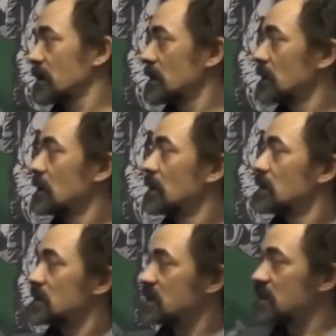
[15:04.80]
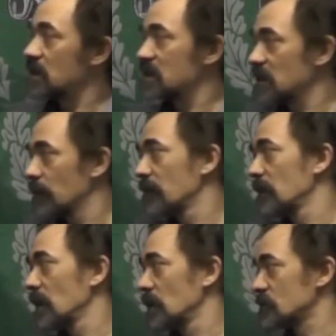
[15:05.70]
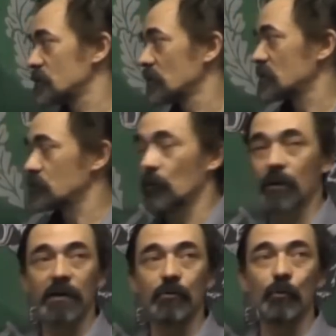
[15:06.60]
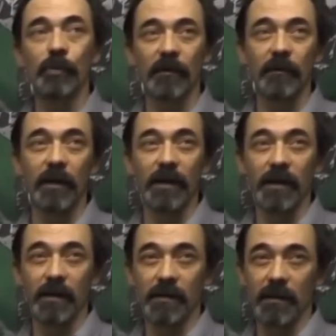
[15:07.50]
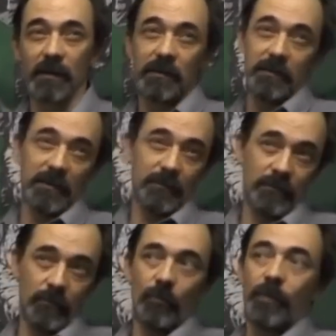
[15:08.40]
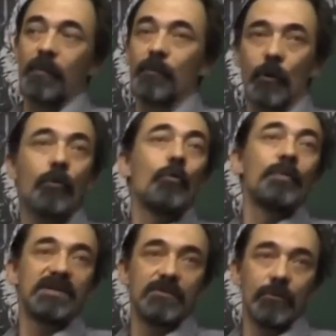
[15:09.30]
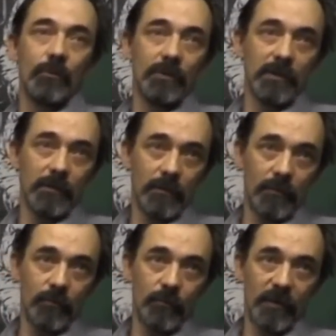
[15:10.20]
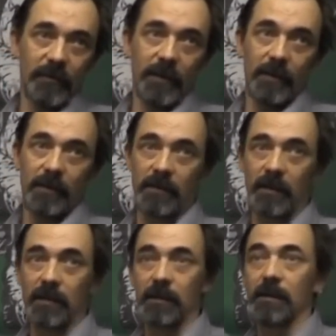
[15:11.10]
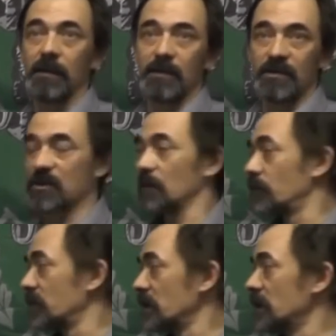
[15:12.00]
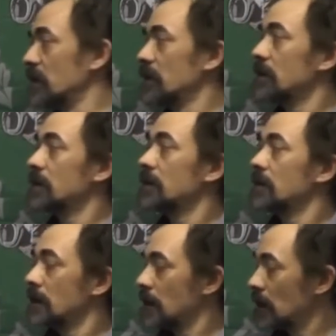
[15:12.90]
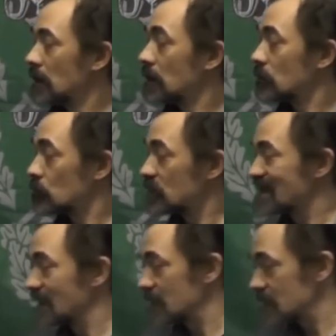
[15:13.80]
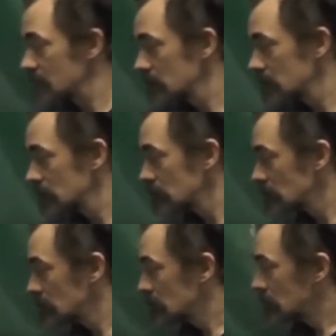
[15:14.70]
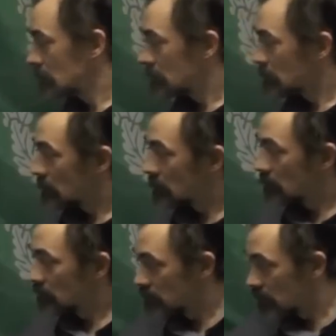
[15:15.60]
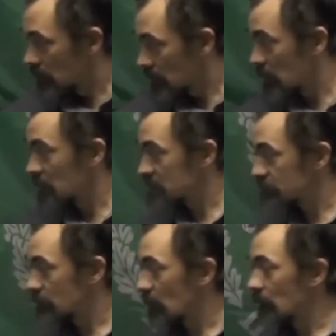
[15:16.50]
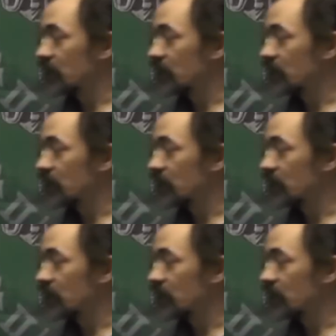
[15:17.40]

military factories, and in guerrilla warfare it also includes government institutions, etc., then in the terrorist warfare